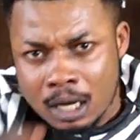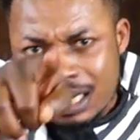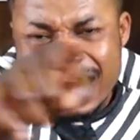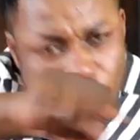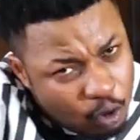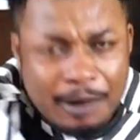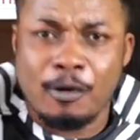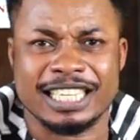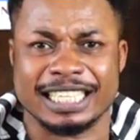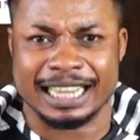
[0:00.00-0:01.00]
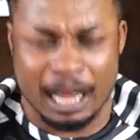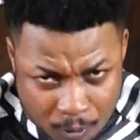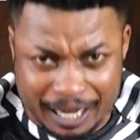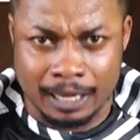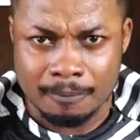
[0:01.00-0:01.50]
Let's go and watch it now,
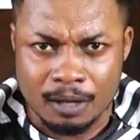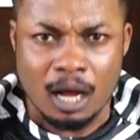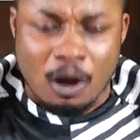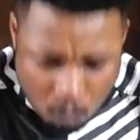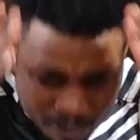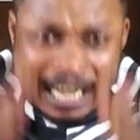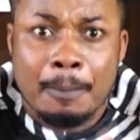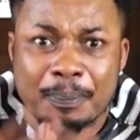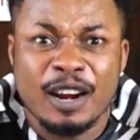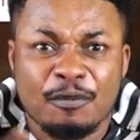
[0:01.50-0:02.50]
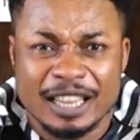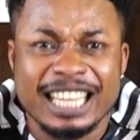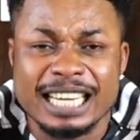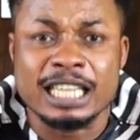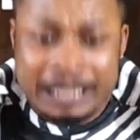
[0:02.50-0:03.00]
okay? When I pray for the
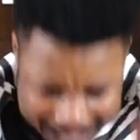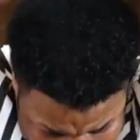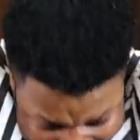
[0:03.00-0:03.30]
lady, the